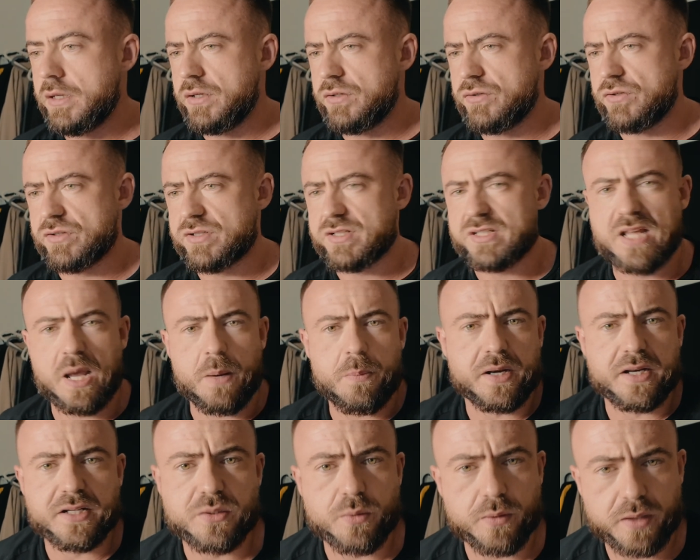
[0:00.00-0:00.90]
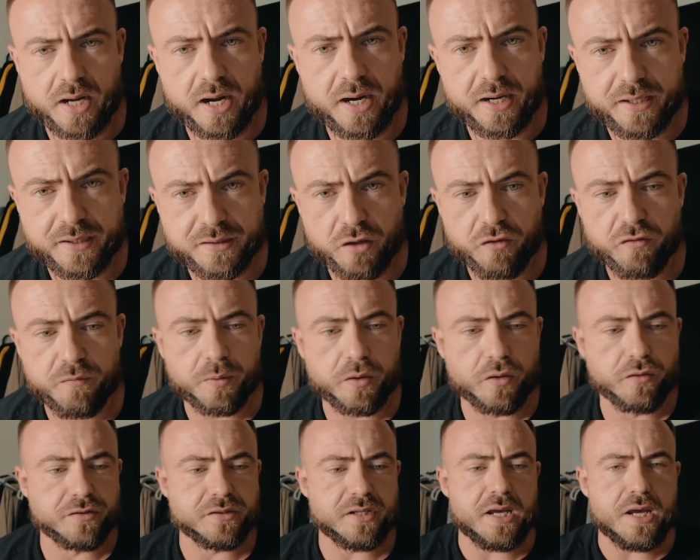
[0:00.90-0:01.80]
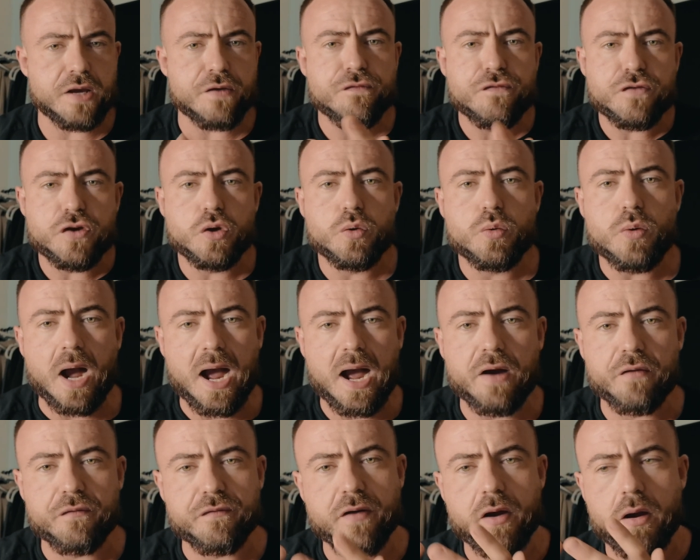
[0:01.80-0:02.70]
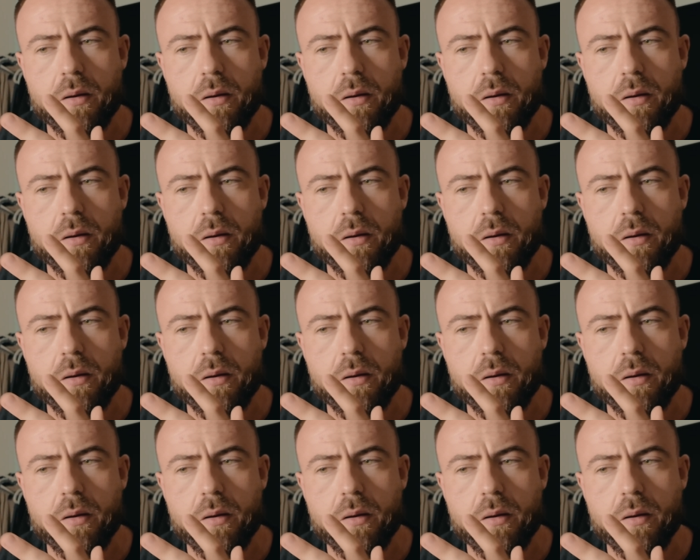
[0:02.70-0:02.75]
just stepping into a diet itself, because if you have